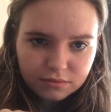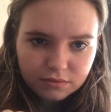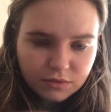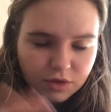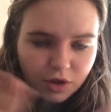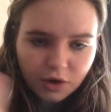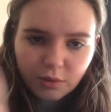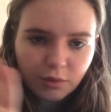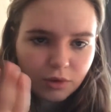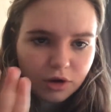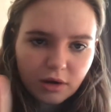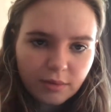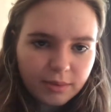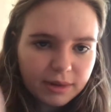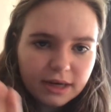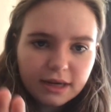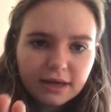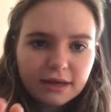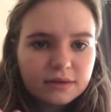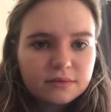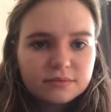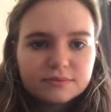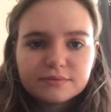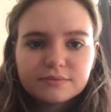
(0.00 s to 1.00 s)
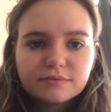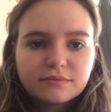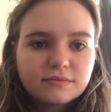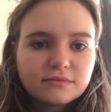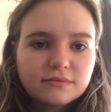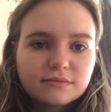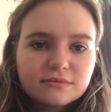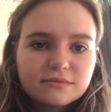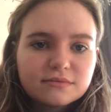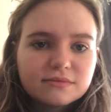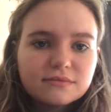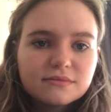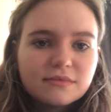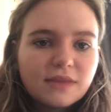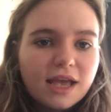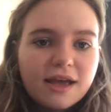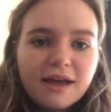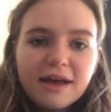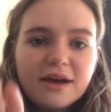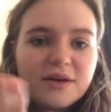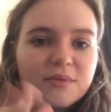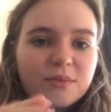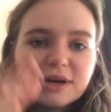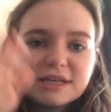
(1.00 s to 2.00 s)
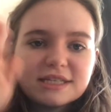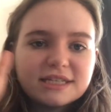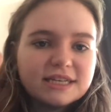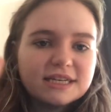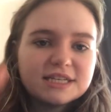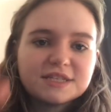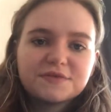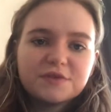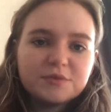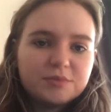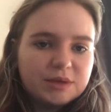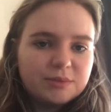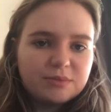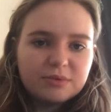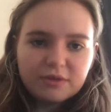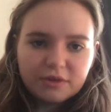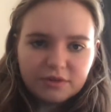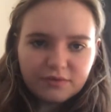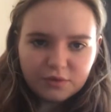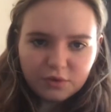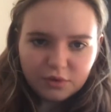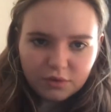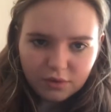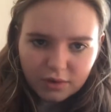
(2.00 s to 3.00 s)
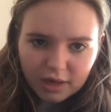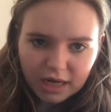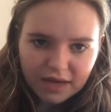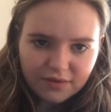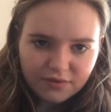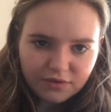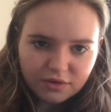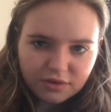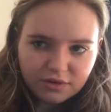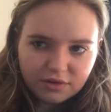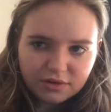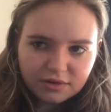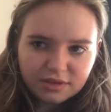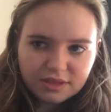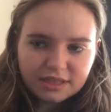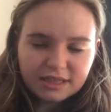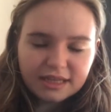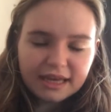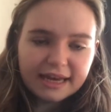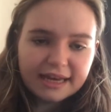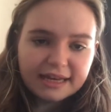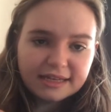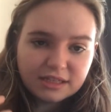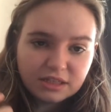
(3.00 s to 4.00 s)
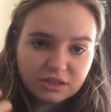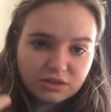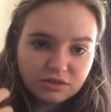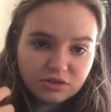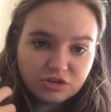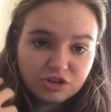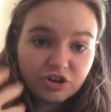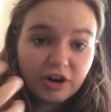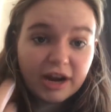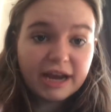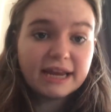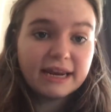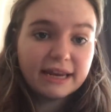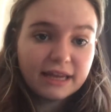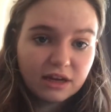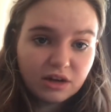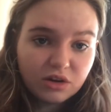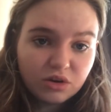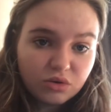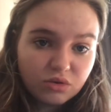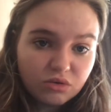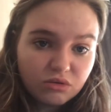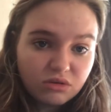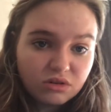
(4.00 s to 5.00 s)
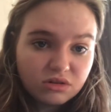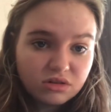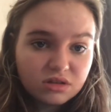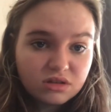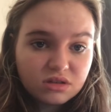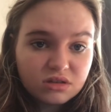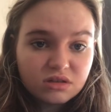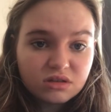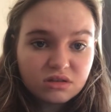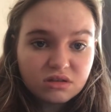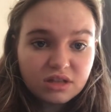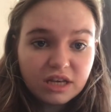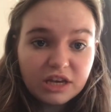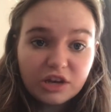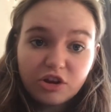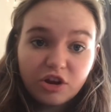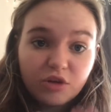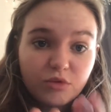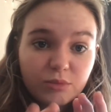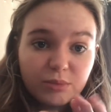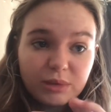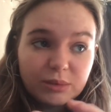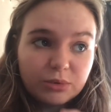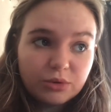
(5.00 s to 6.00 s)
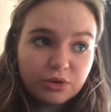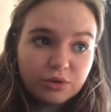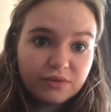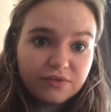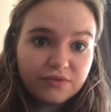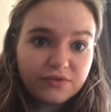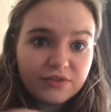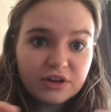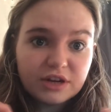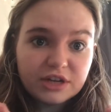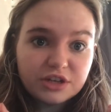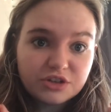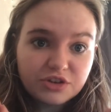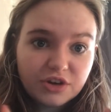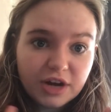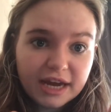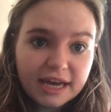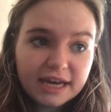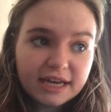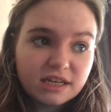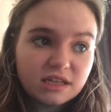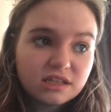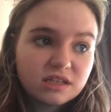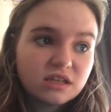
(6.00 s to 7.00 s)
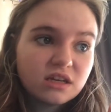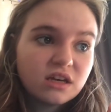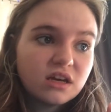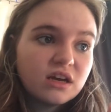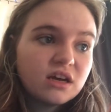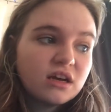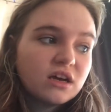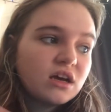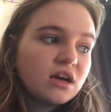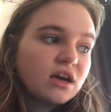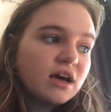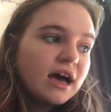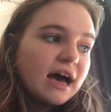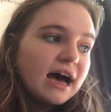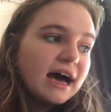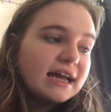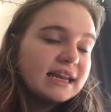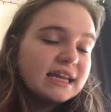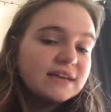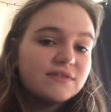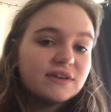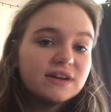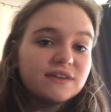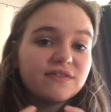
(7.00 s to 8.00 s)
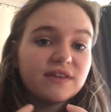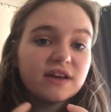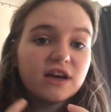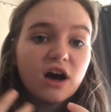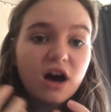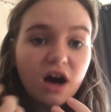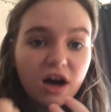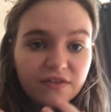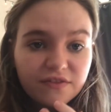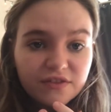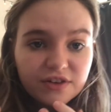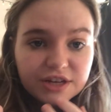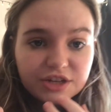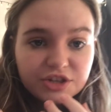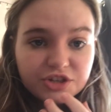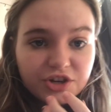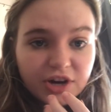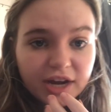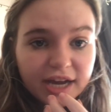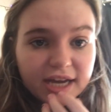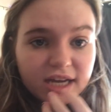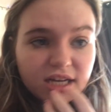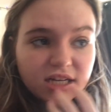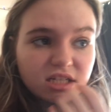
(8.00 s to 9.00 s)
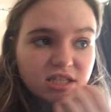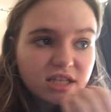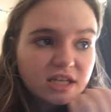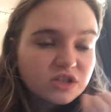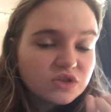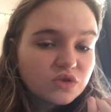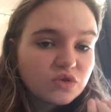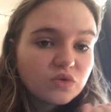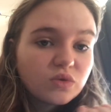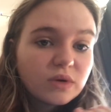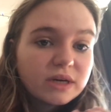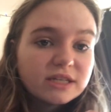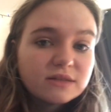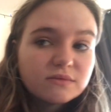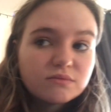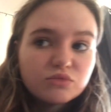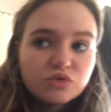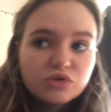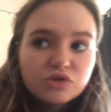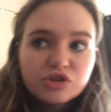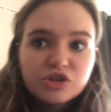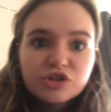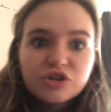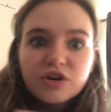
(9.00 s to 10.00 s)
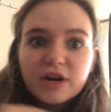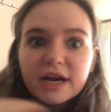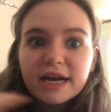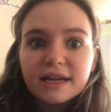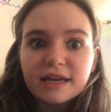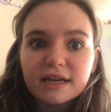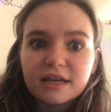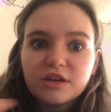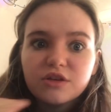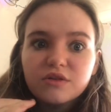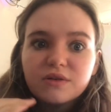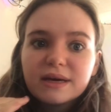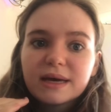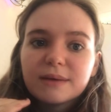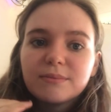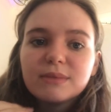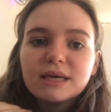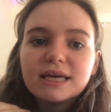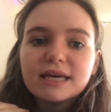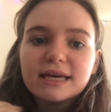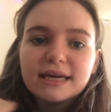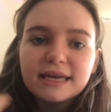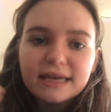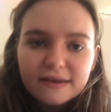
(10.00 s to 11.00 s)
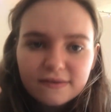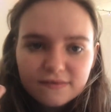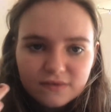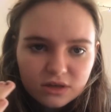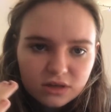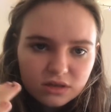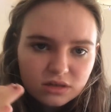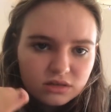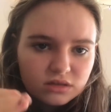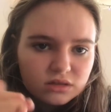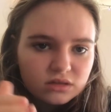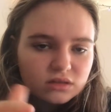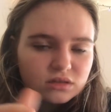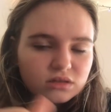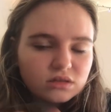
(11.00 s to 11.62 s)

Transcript: Don't worry about it. NYT is for people of all levels. There is a training course. They don't want people who are fully trained. And even if they are fully trained, there's always more training you can be given.